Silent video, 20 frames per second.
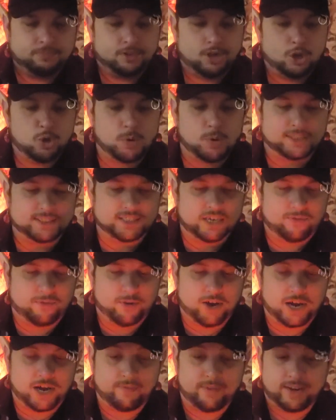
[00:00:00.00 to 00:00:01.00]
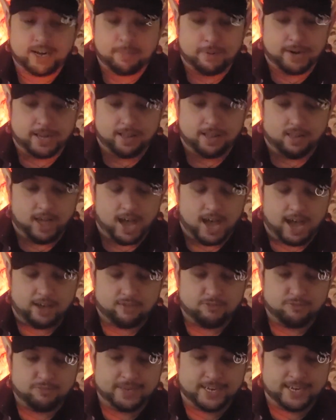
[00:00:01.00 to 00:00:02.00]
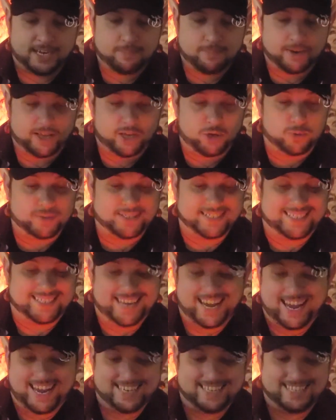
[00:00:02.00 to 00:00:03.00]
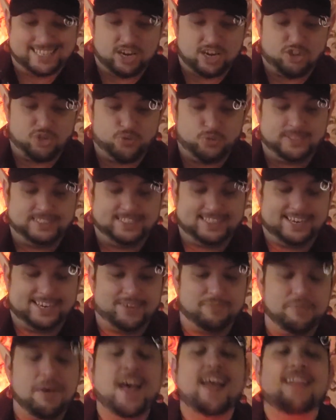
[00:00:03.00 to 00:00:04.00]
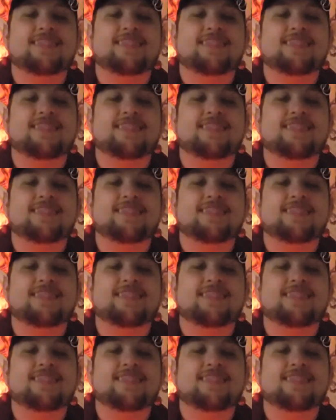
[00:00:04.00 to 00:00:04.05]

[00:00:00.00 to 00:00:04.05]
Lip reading: who wasn't afraid of anybody alive, but anybody who was dead scared the wits out of him.